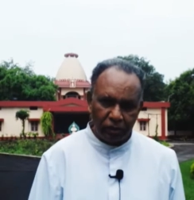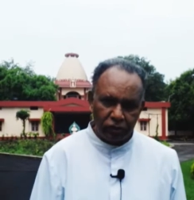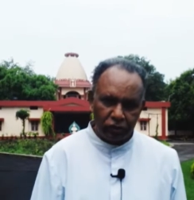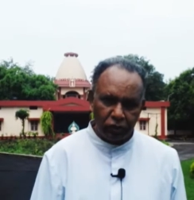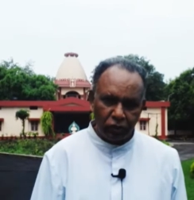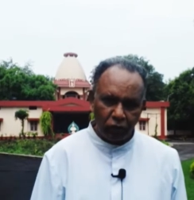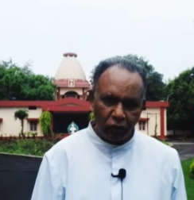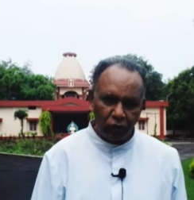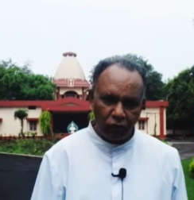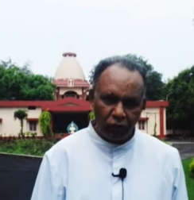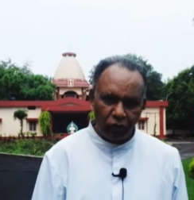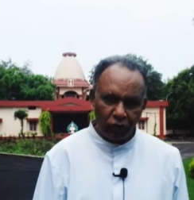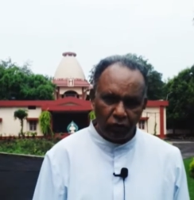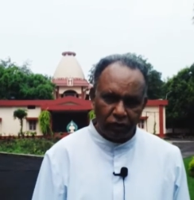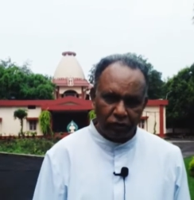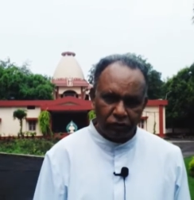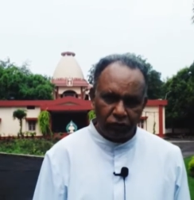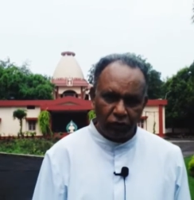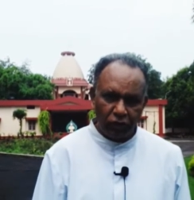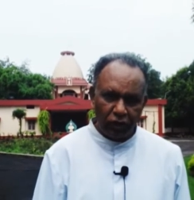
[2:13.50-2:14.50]
John
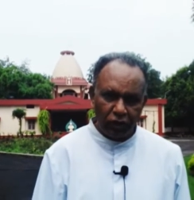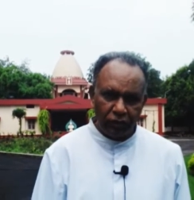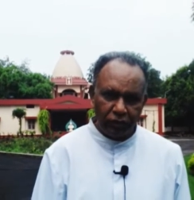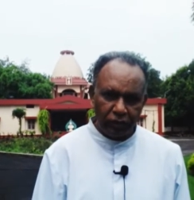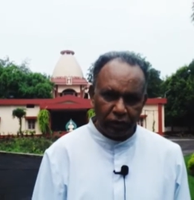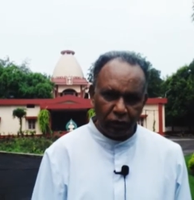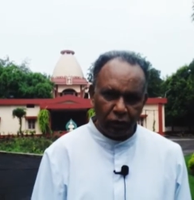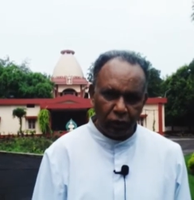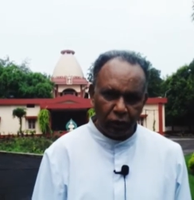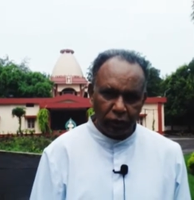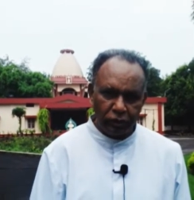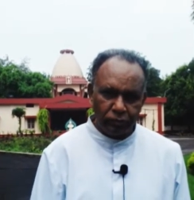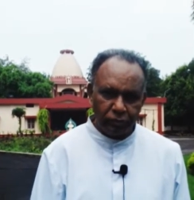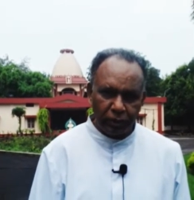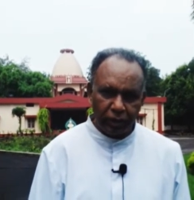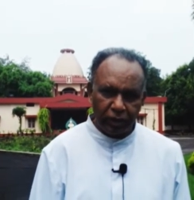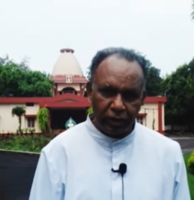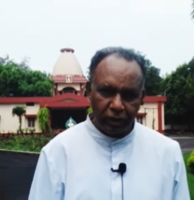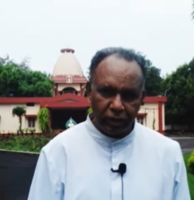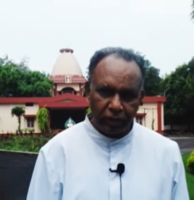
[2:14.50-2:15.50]
was filled with the Holy
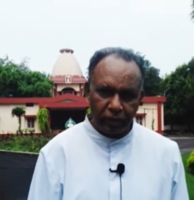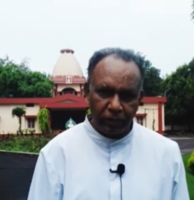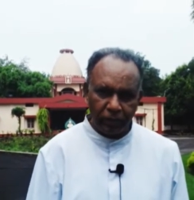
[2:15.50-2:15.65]
Spirit.